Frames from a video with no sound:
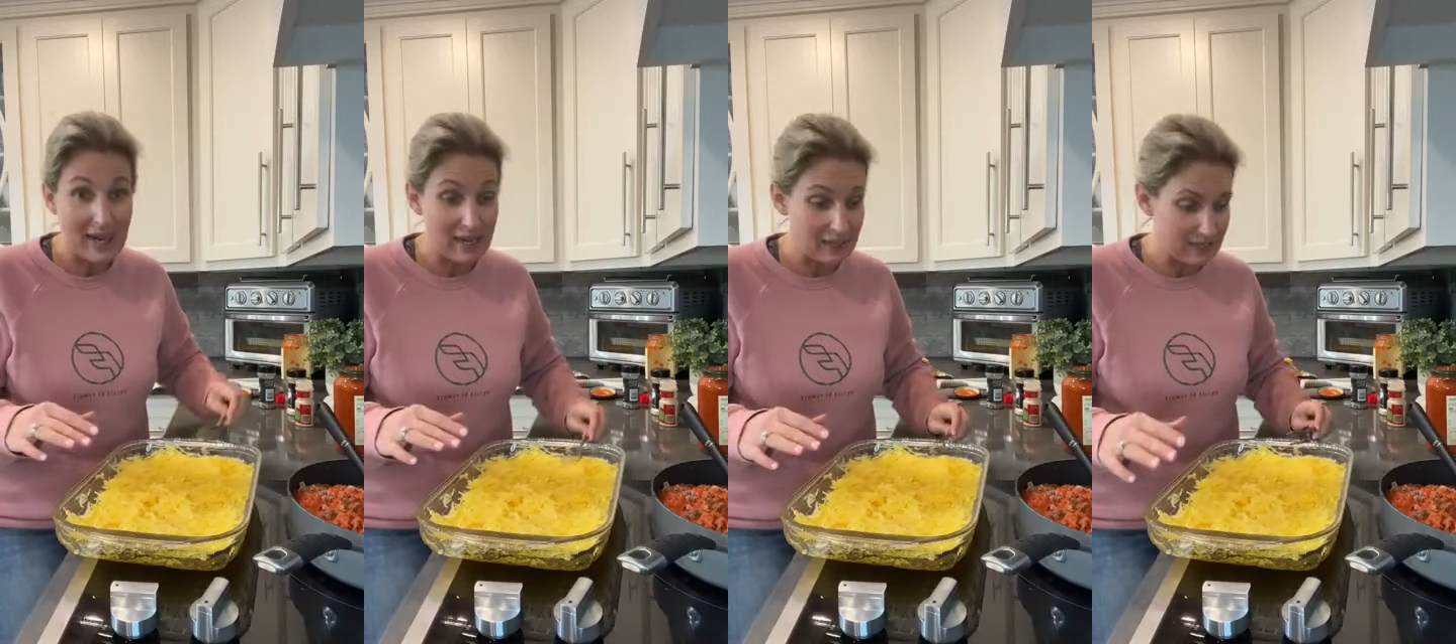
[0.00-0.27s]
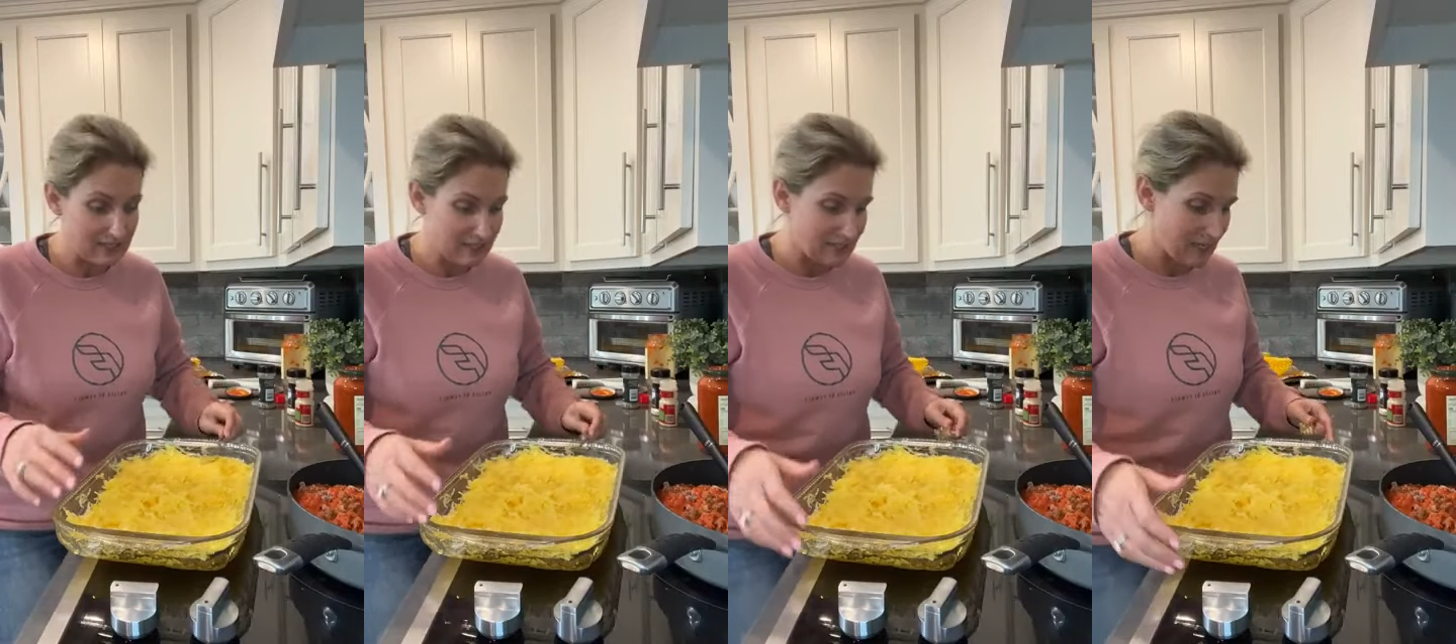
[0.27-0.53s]

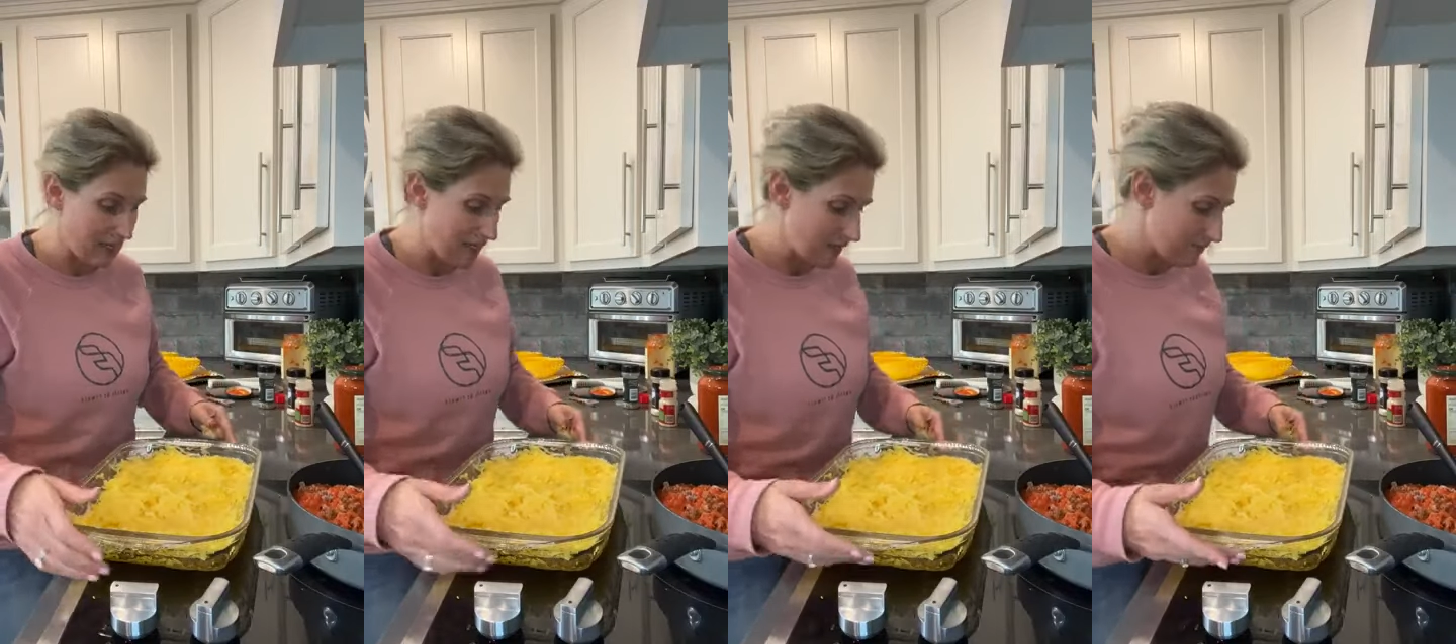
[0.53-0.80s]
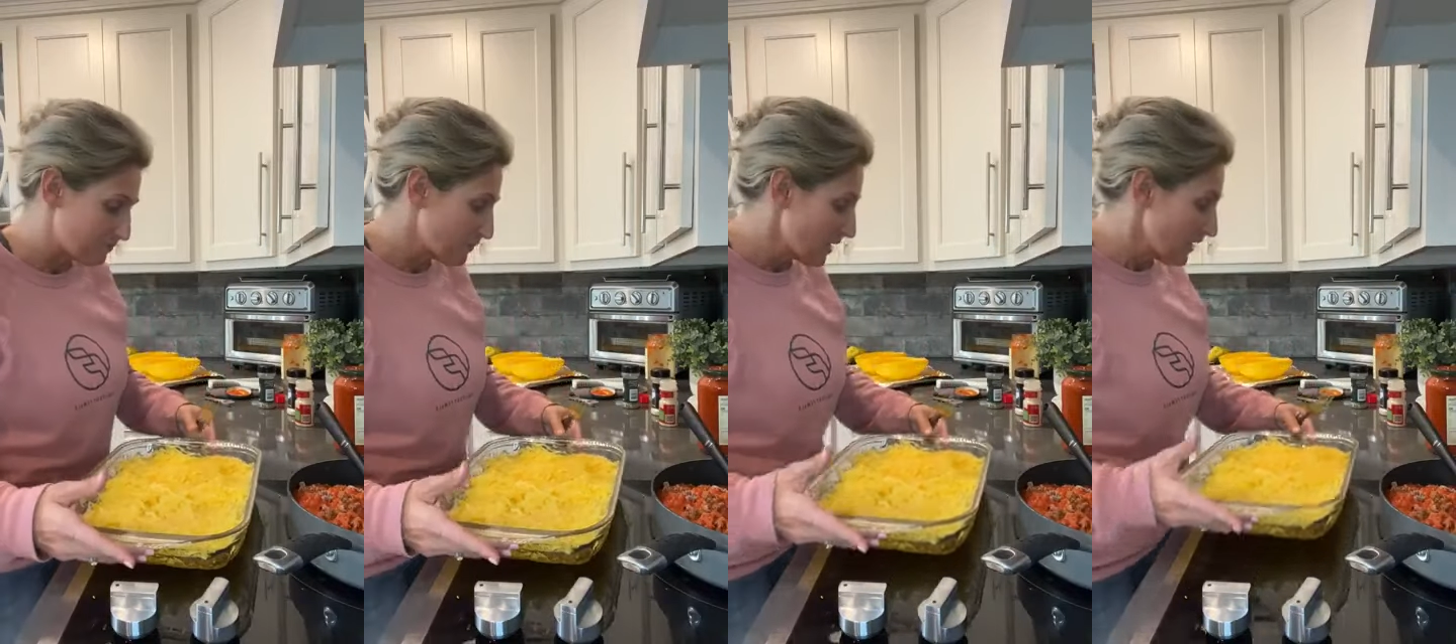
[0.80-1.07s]
Haley did
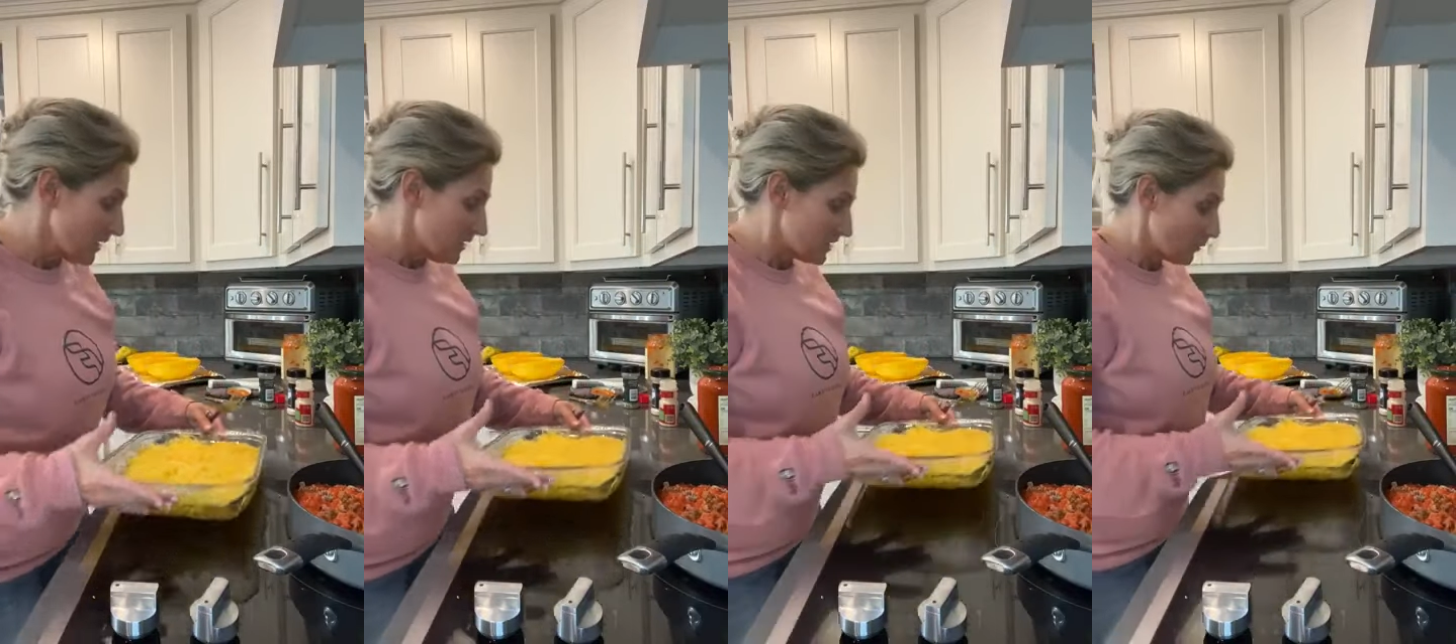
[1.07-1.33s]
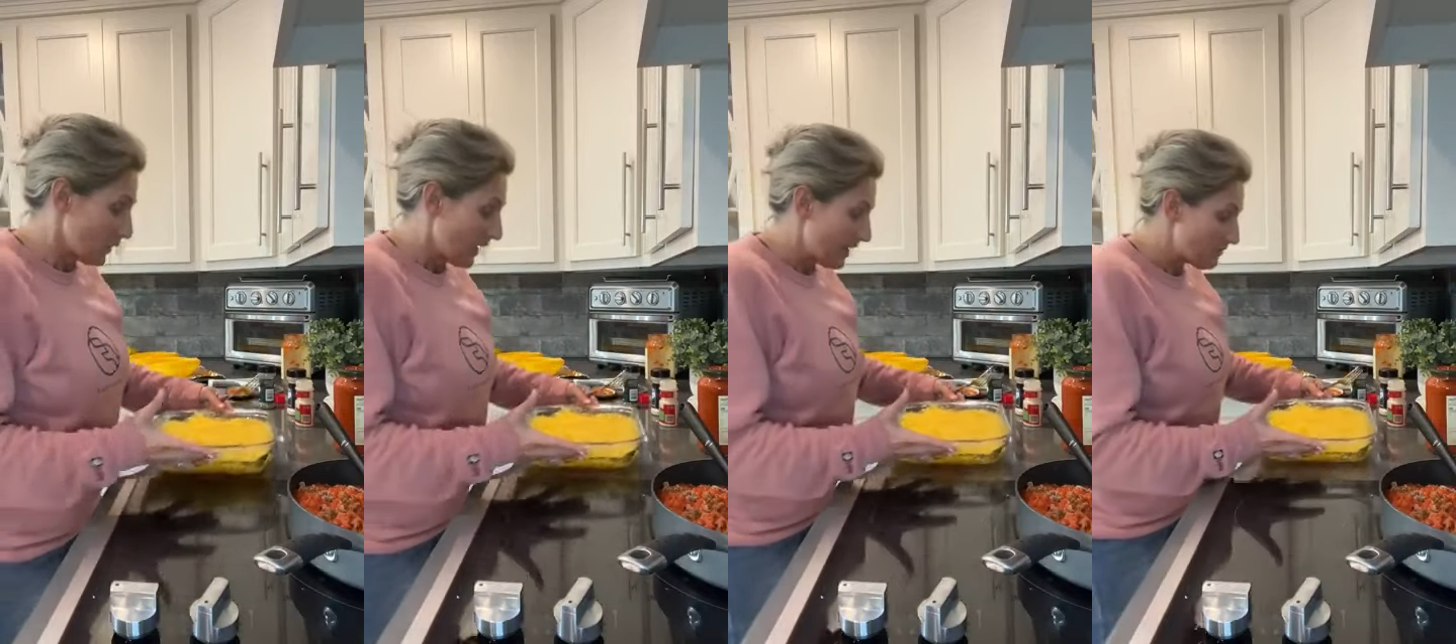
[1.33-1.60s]
not.
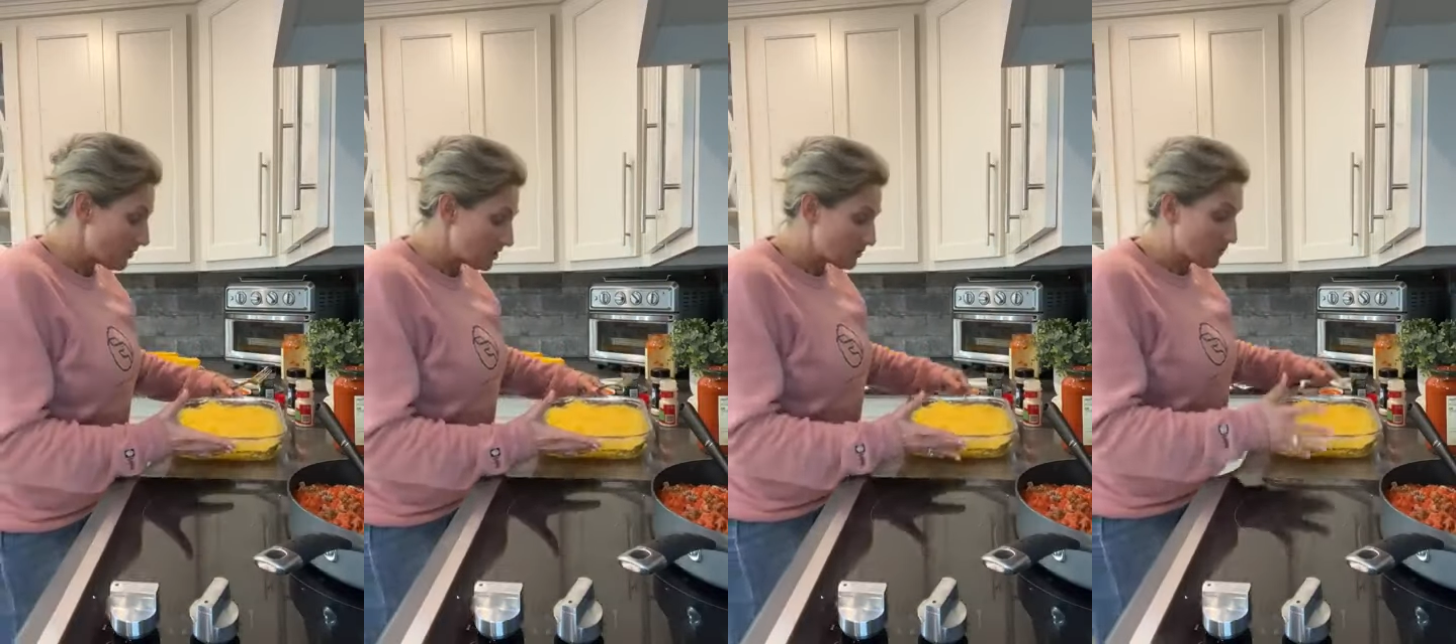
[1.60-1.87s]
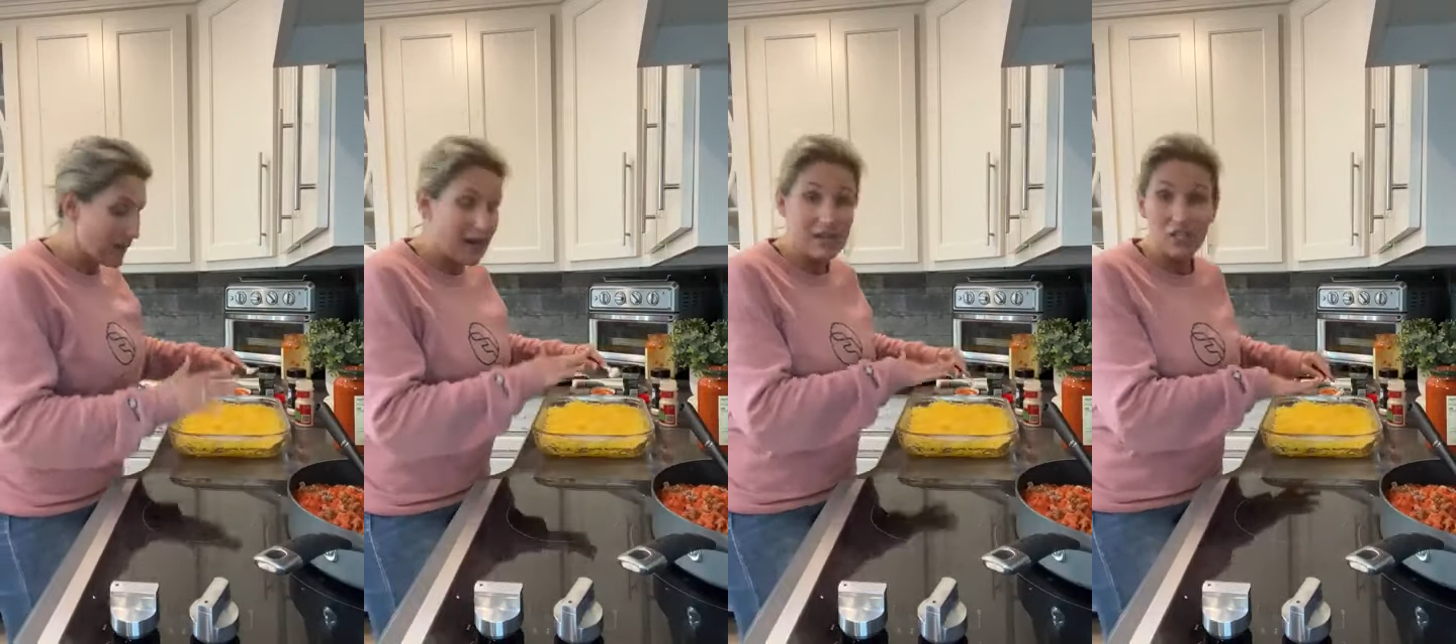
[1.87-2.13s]
So we got our
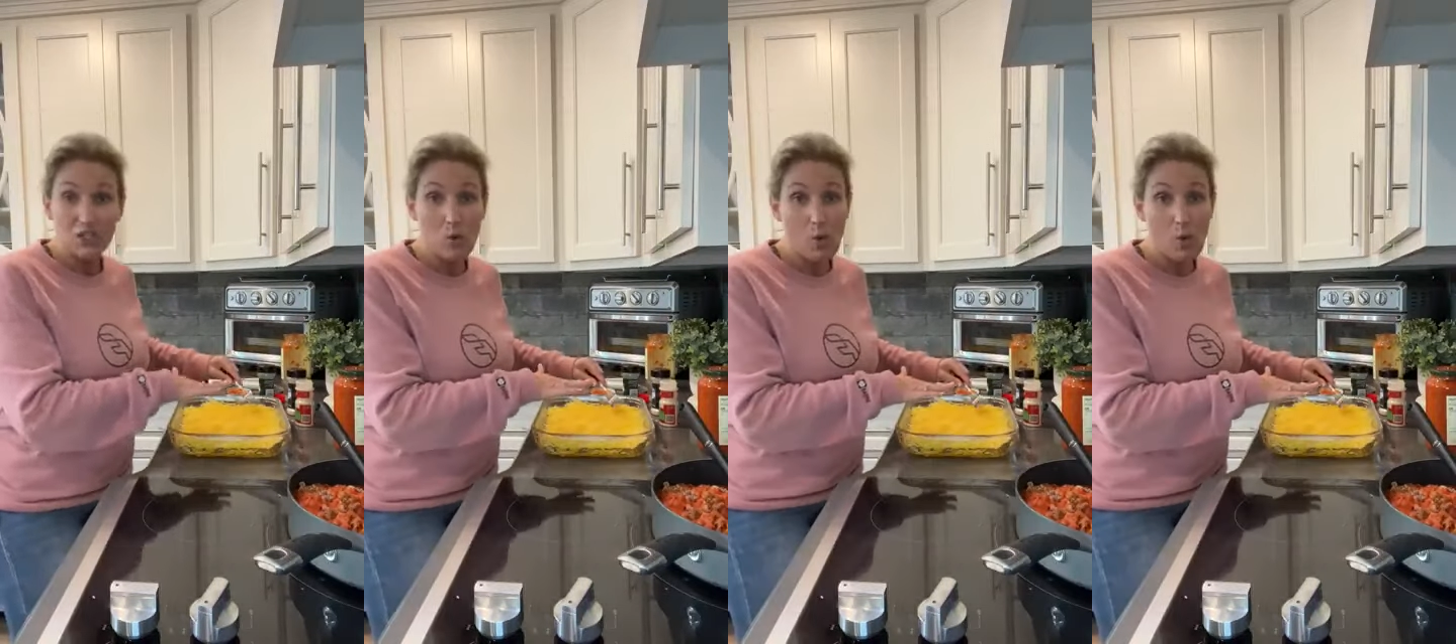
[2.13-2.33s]
spaghetti